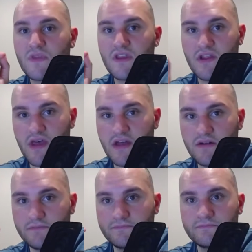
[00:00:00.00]
Then,
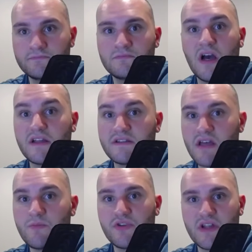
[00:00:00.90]
a
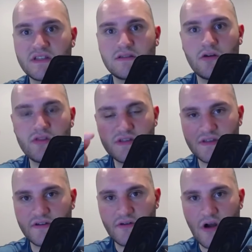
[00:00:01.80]
tempo that's slower than
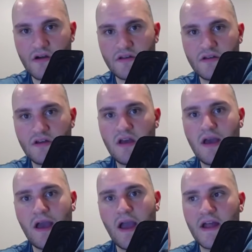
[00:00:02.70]
stichoraric
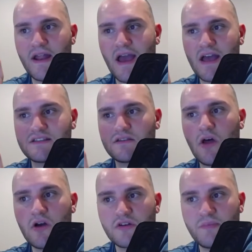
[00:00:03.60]
and has
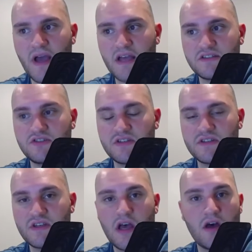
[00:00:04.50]
longer passages
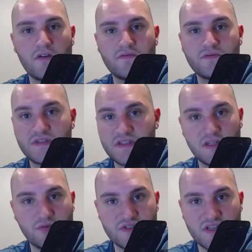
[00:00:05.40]
of
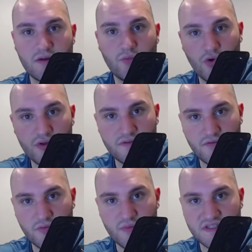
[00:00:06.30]
syllables that are more than 4
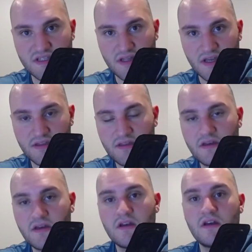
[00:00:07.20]
beats in length
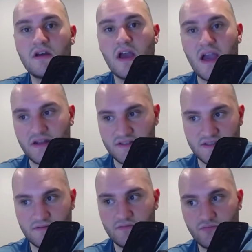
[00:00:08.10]
and is
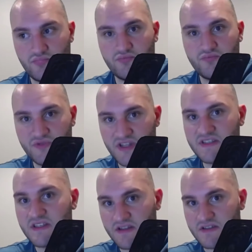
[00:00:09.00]

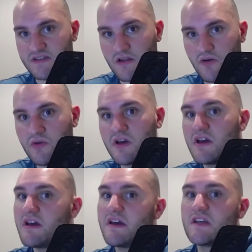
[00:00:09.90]
decently slow
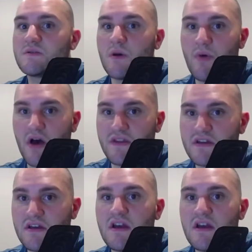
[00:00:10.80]
is papadic.